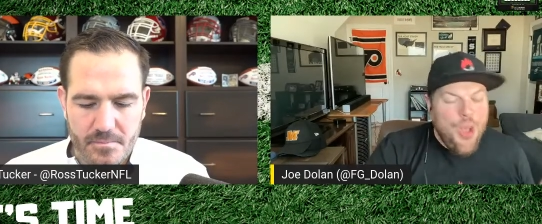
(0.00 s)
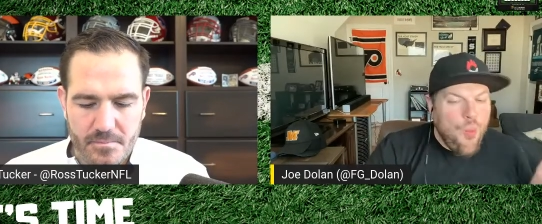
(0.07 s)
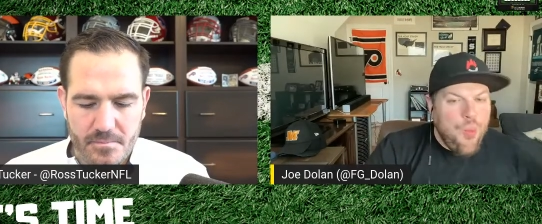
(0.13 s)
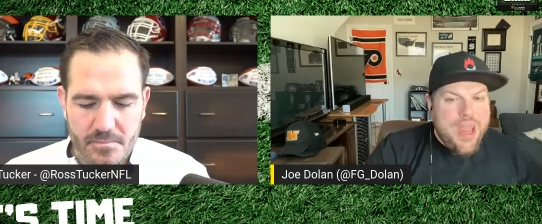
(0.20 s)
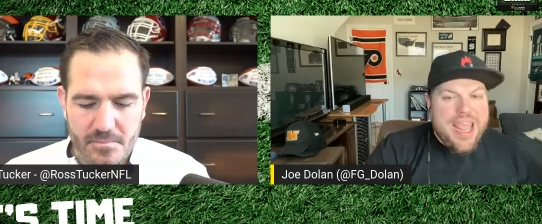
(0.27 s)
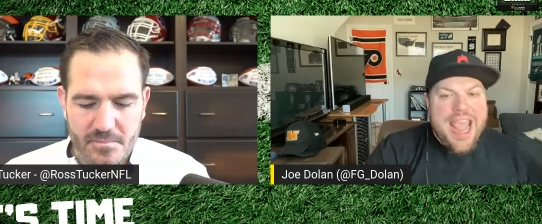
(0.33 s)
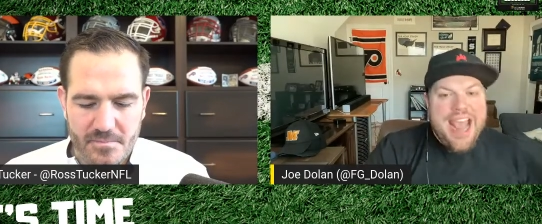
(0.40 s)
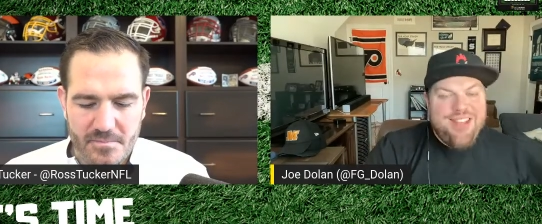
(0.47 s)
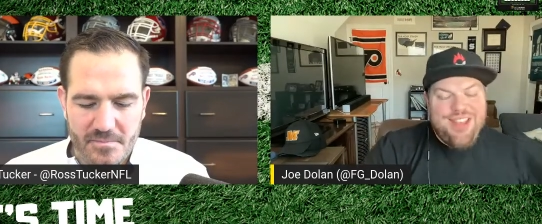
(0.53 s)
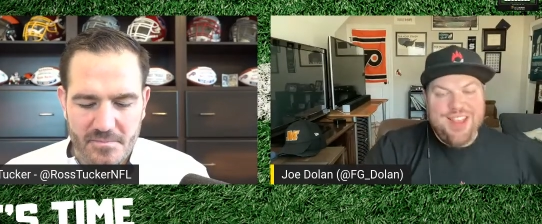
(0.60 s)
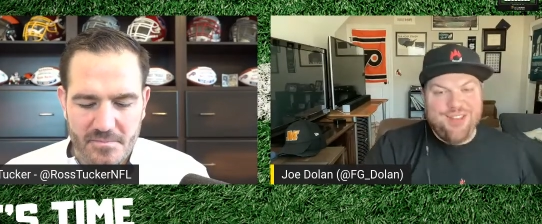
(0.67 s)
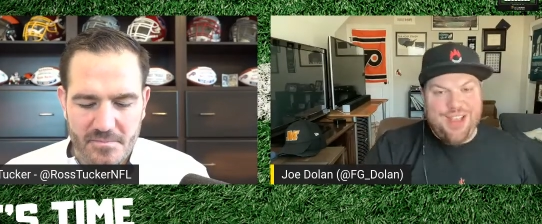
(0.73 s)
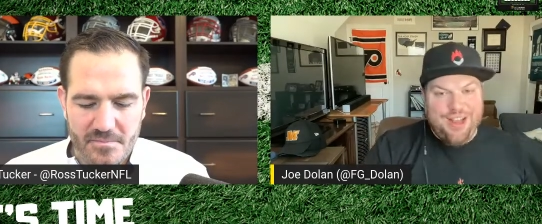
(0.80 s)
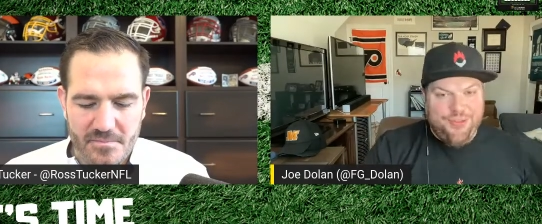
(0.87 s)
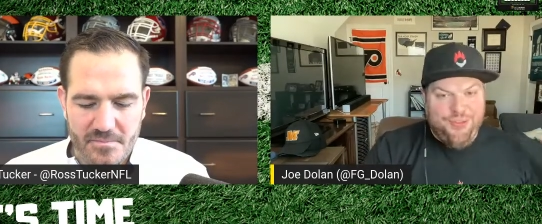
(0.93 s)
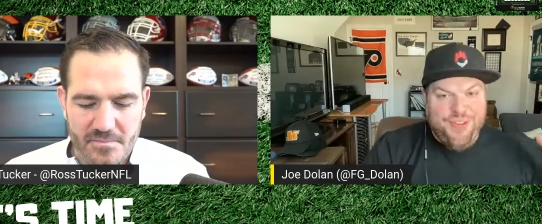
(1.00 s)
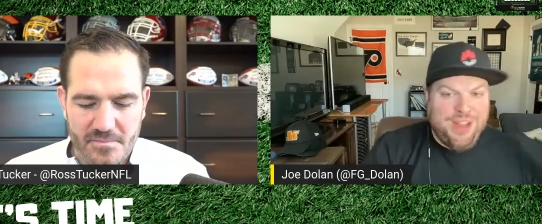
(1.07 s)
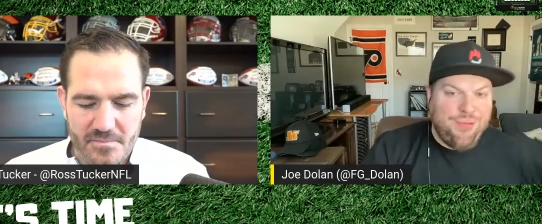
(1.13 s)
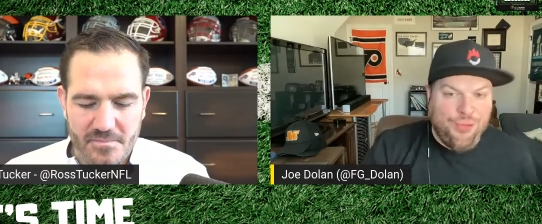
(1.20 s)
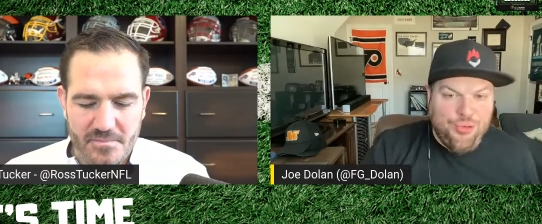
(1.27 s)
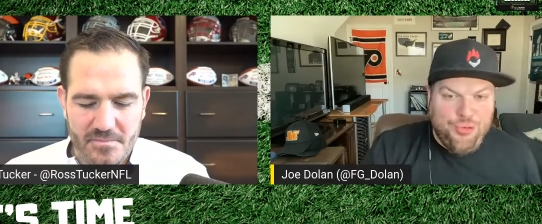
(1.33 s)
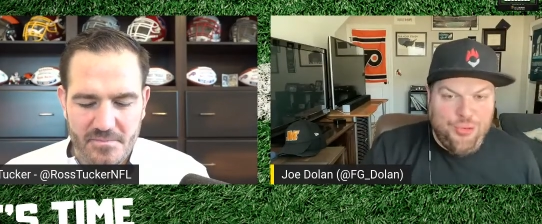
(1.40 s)
Speaker 1: Week eighteen is like a
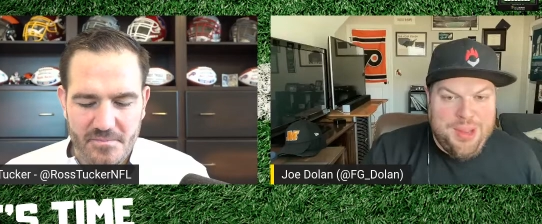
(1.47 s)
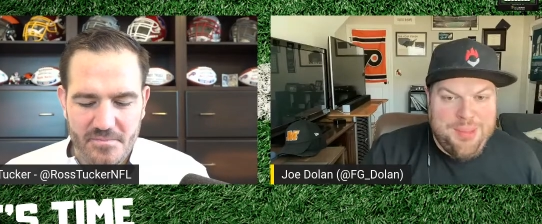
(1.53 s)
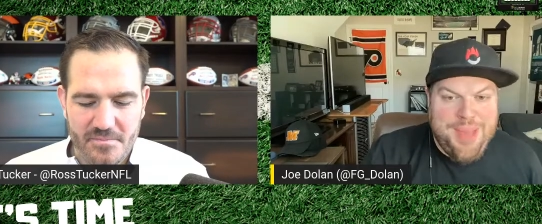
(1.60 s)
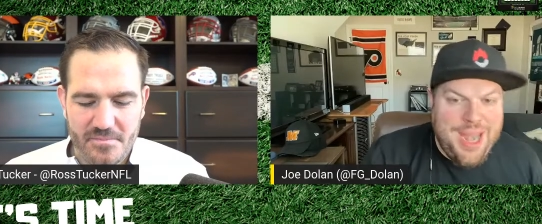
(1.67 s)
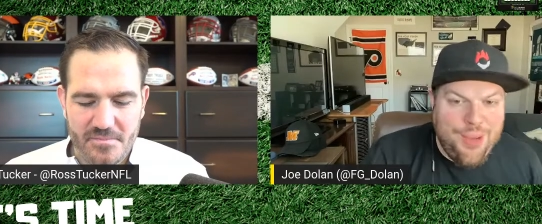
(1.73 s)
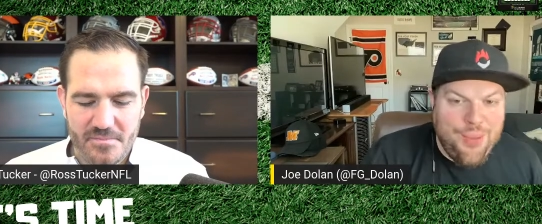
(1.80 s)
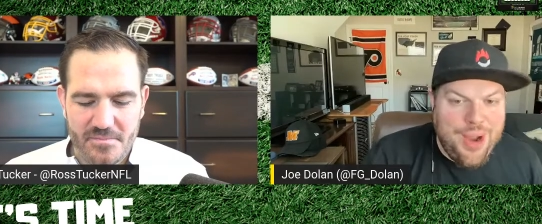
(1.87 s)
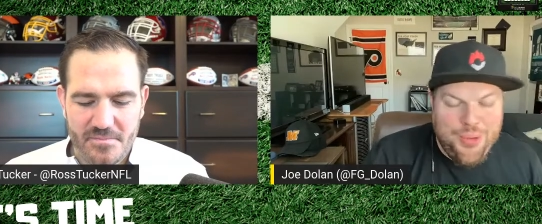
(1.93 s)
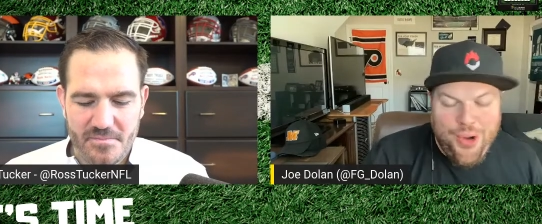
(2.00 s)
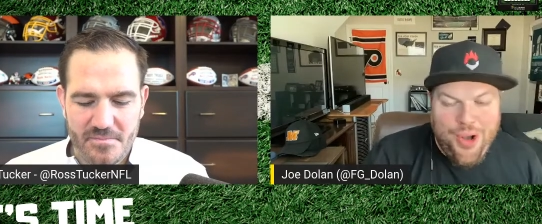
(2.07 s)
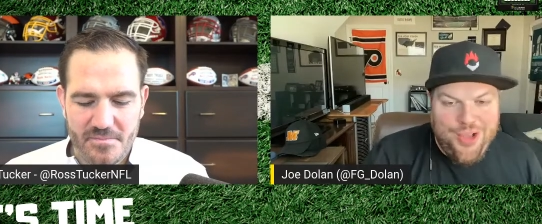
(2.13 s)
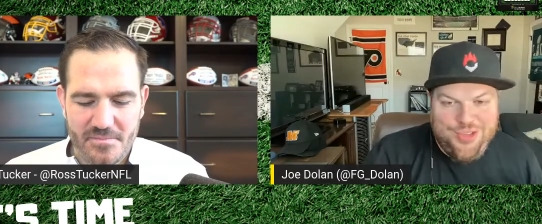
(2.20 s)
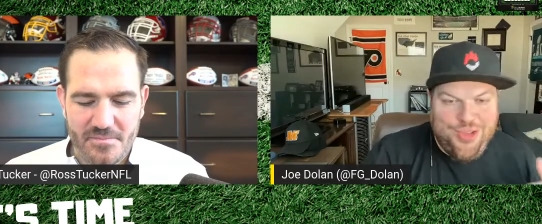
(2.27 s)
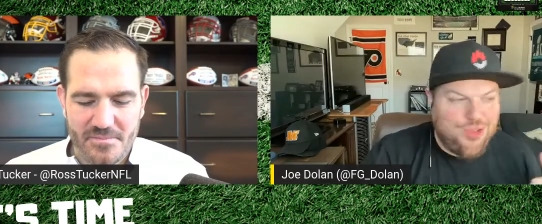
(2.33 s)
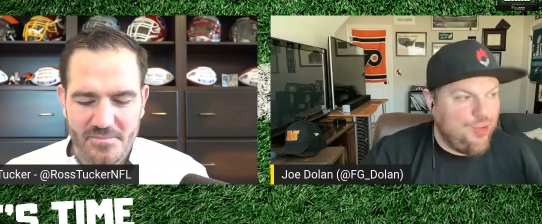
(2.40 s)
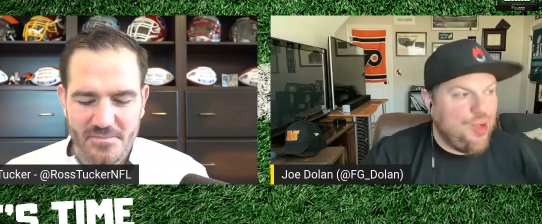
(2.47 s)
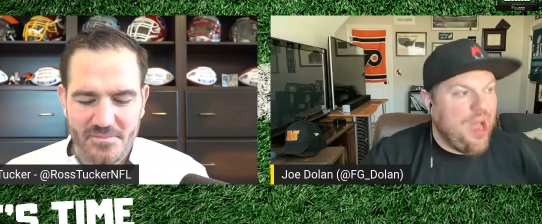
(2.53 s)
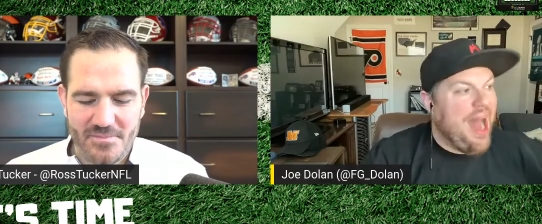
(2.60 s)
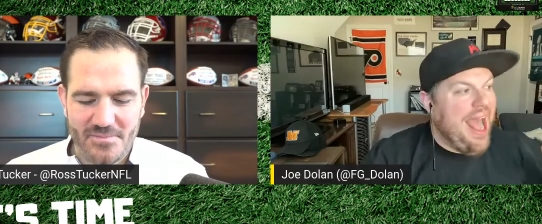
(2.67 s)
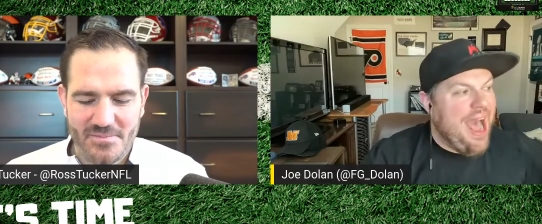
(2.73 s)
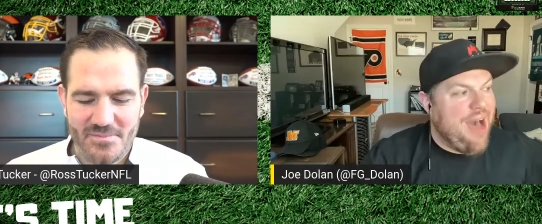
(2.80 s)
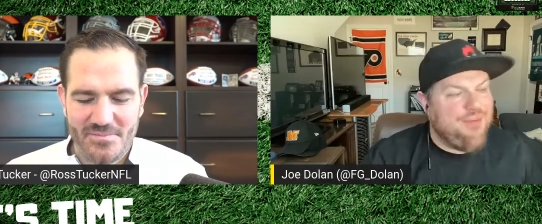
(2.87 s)
fever dream anyway, Ross, because you
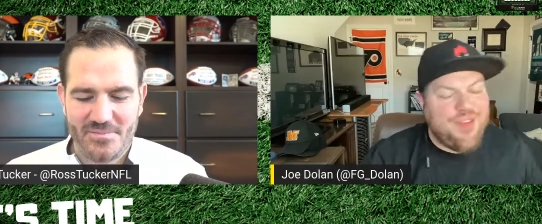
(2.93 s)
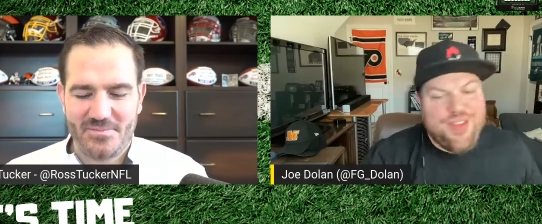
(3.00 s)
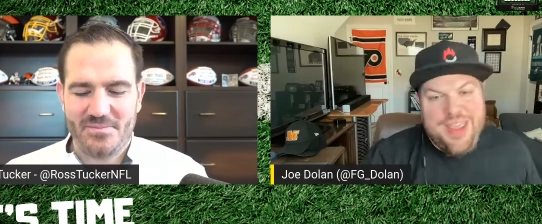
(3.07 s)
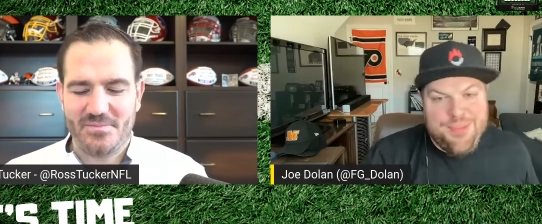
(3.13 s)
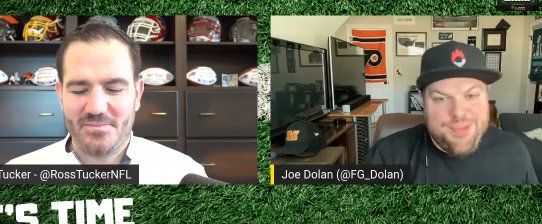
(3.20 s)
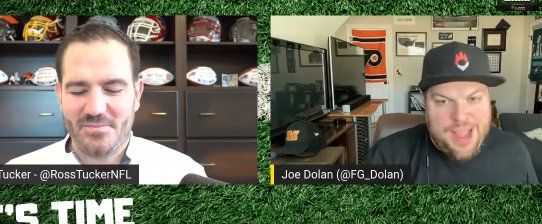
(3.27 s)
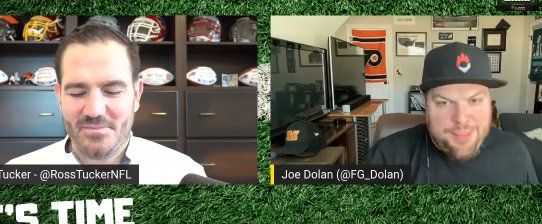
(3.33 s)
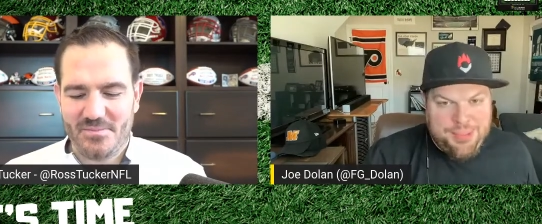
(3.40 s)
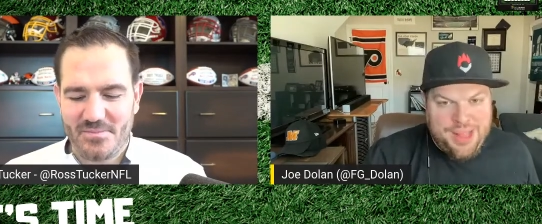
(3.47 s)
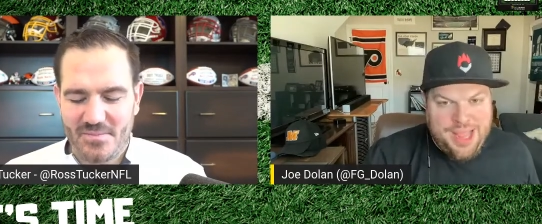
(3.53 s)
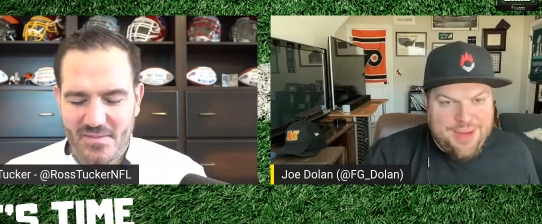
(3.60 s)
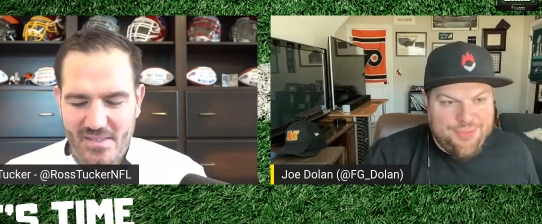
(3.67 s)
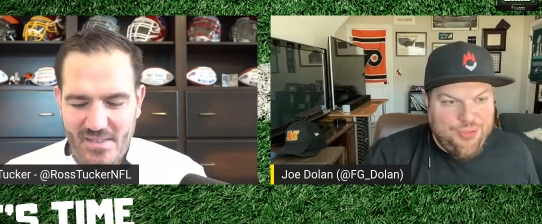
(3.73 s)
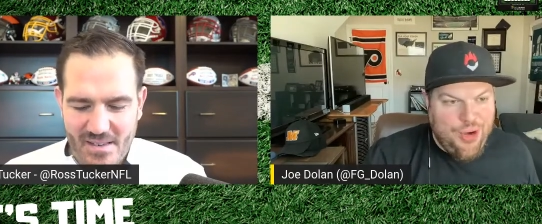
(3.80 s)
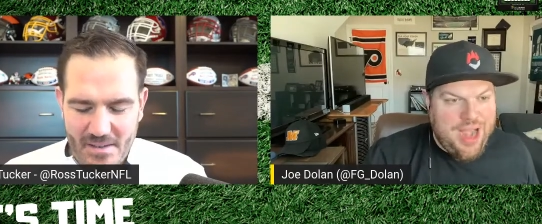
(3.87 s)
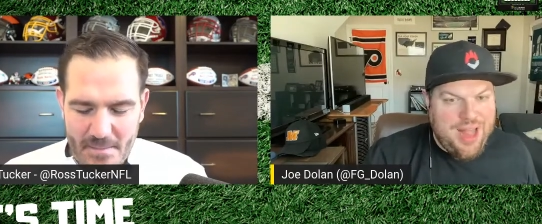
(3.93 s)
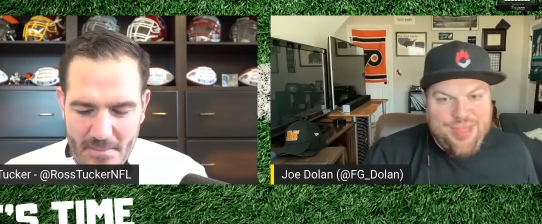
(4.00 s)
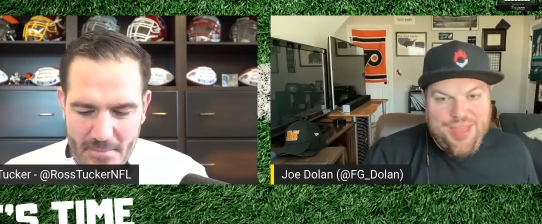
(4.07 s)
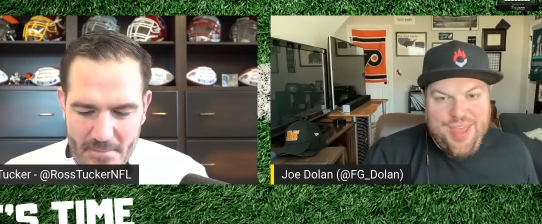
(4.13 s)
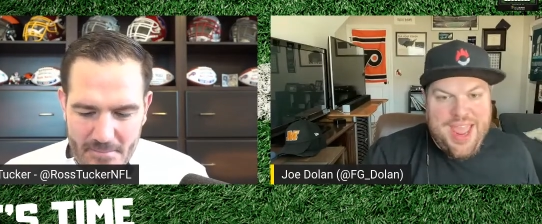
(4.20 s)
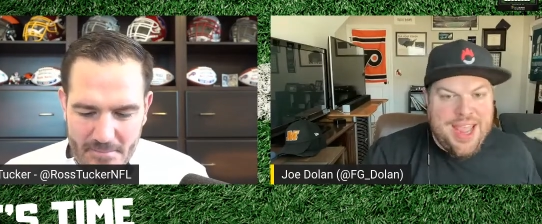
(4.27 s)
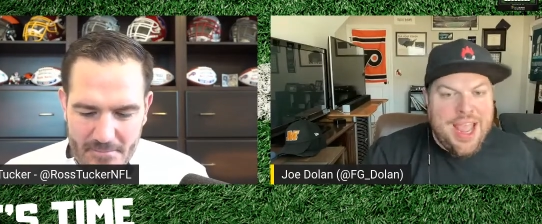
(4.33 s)
got half the teams not playing for
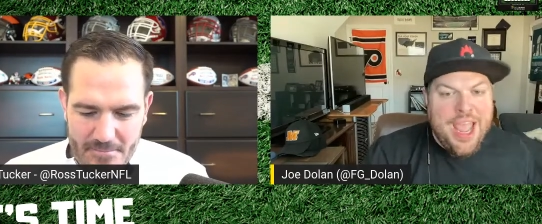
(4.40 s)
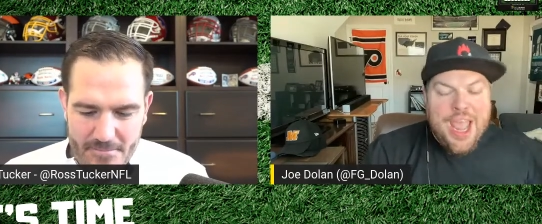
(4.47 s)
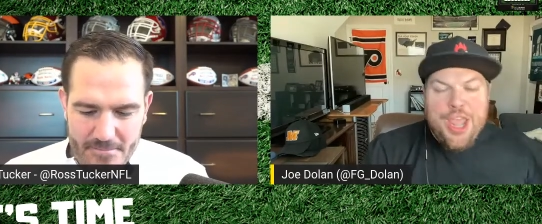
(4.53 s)
anything.